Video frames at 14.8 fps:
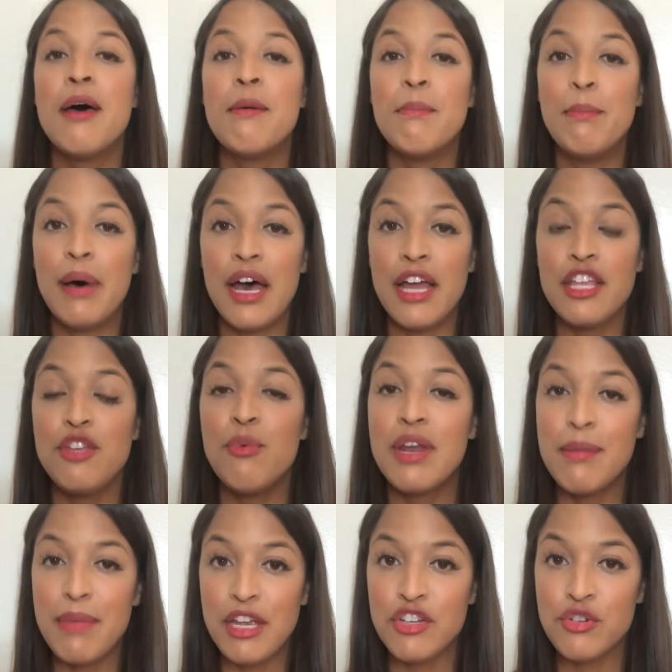but you want
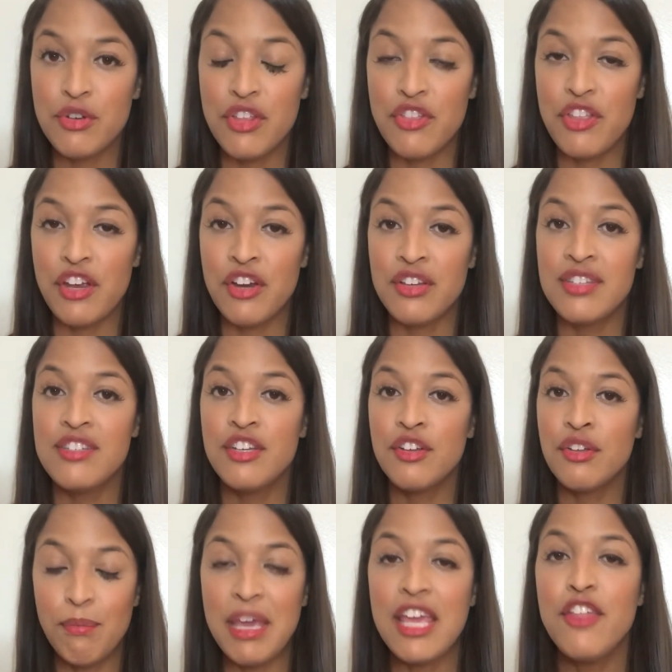to make sure that they're
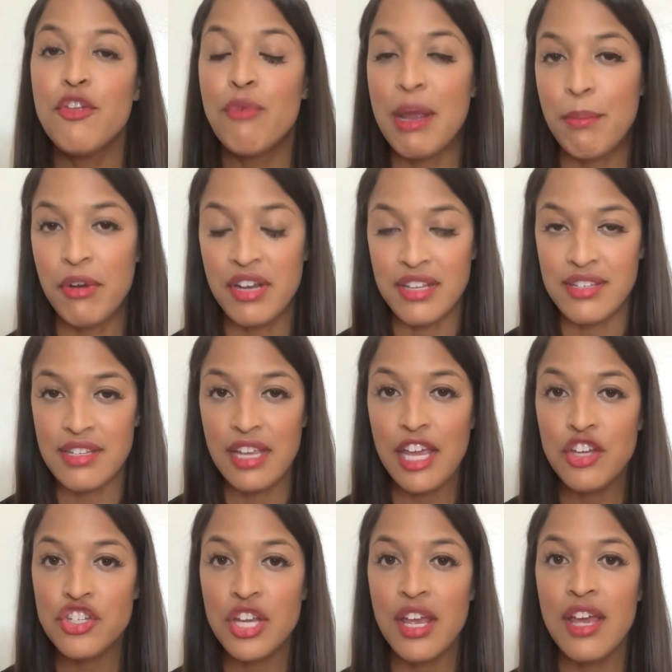still making the right
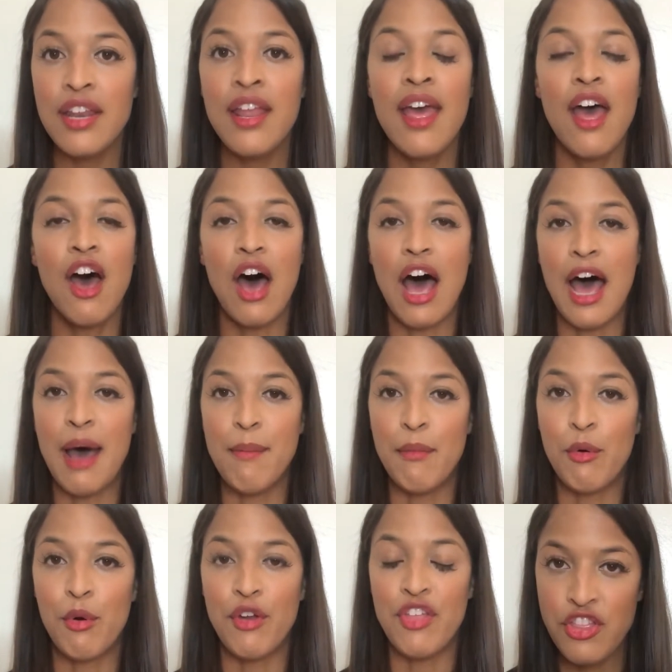pronunciation
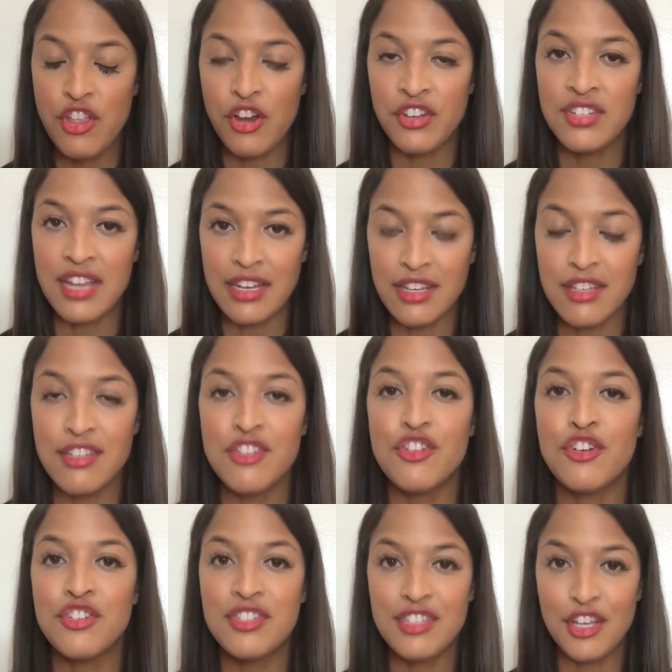or that their sentences
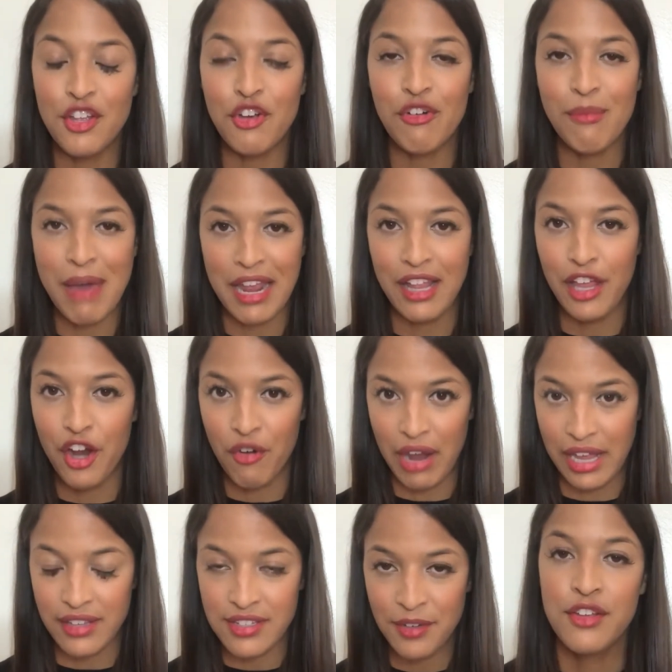are still grammatically
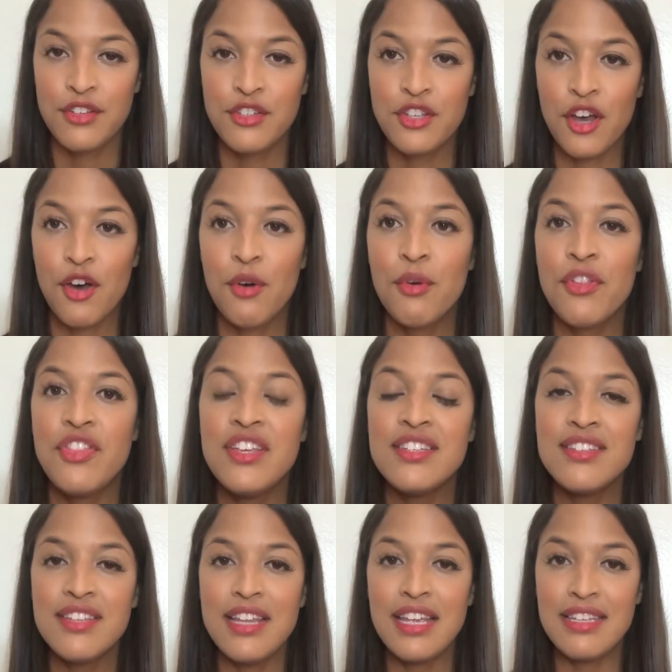correct. So this
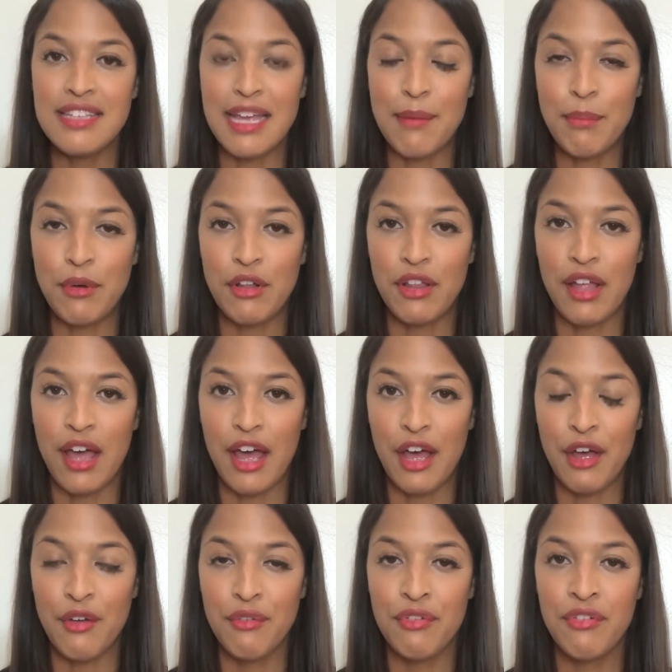is an example
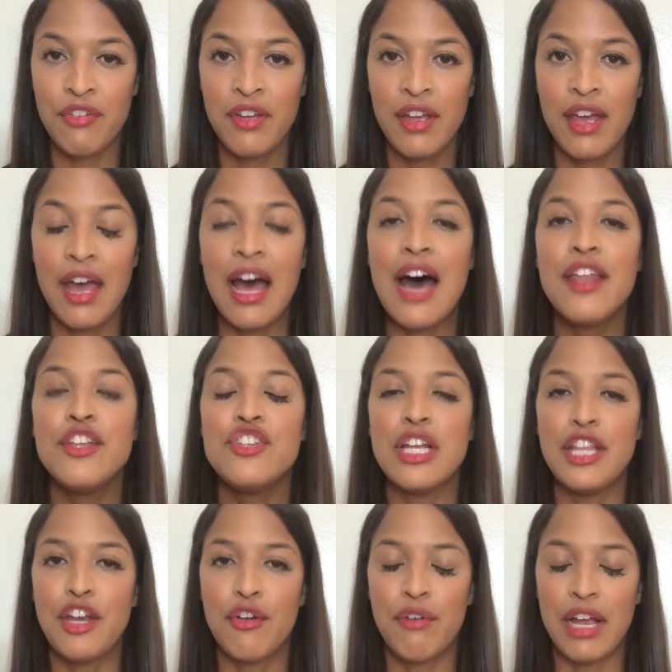of how to
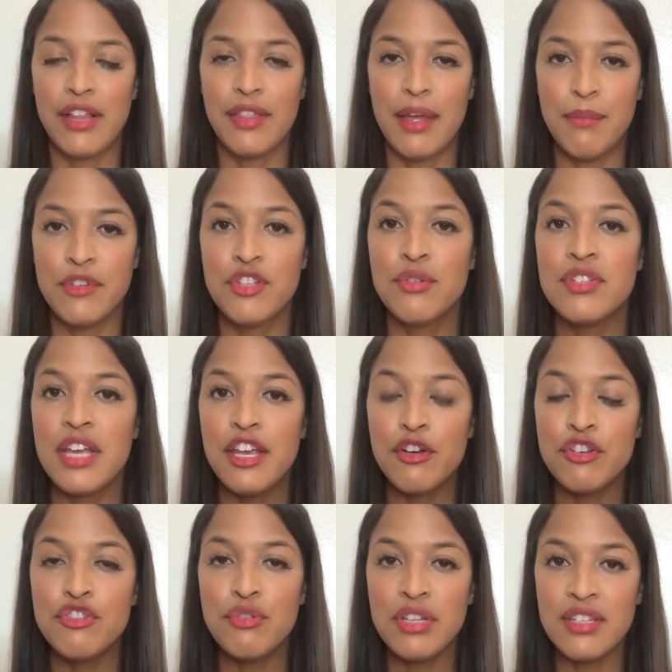gently correct them. So say your
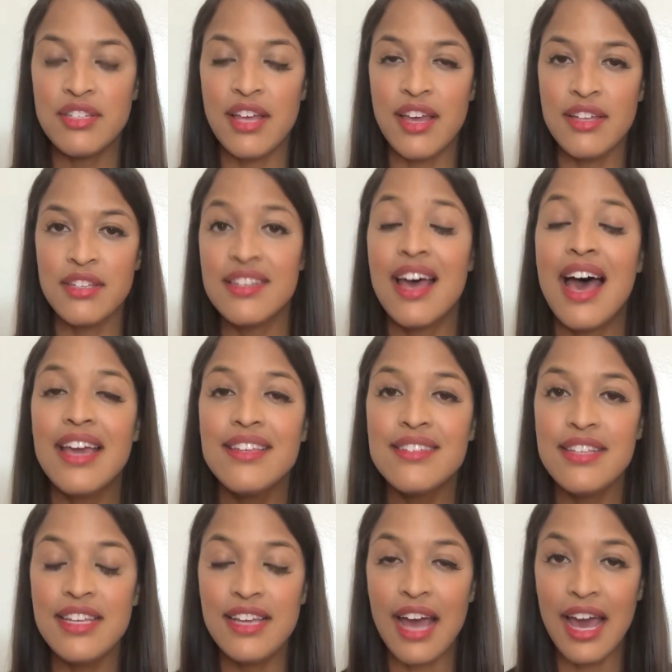student says, I
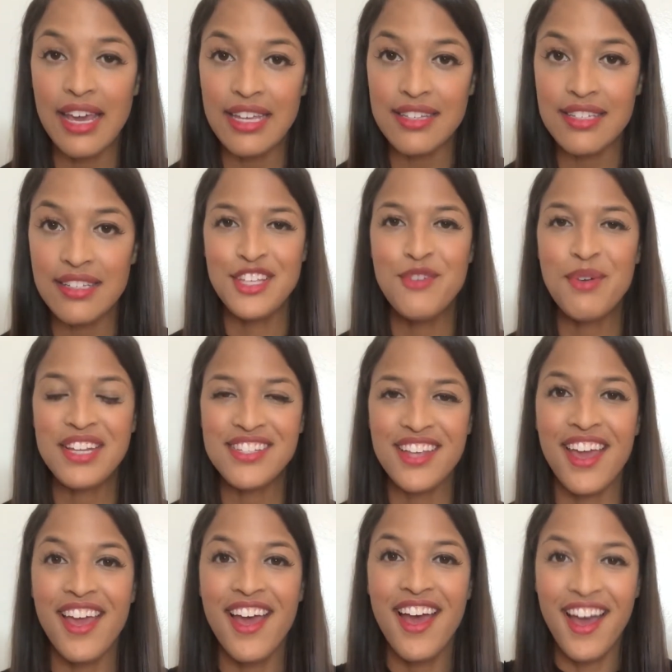see kite. You want to
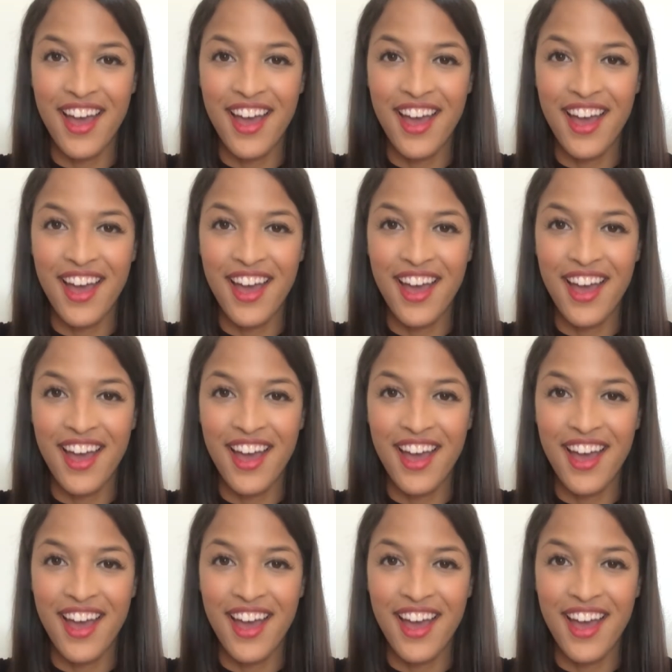say,